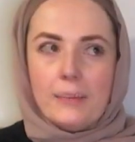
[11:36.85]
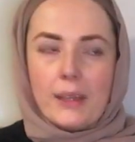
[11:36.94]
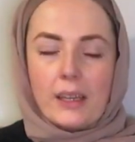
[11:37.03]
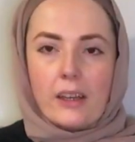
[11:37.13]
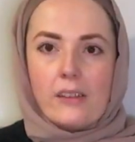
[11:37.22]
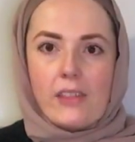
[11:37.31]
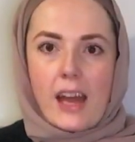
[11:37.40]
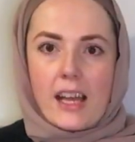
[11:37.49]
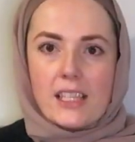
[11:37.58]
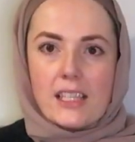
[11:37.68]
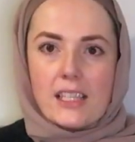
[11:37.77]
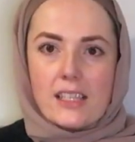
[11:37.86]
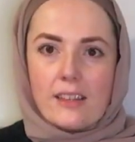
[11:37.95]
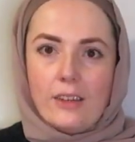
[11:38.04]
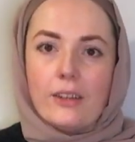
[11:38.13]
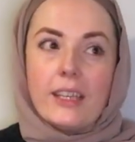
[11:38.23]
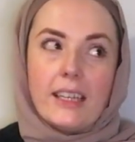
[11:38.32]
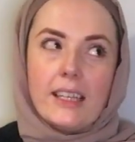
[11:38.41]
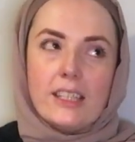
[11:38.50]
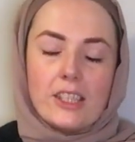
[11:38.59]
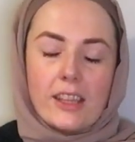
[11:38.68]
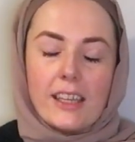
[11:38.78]
And kind of that looking at
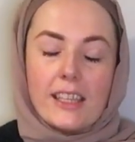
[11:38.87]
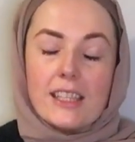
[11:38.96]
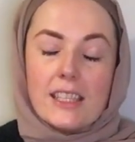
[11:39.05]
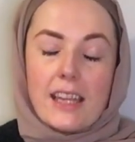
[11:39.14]
each other in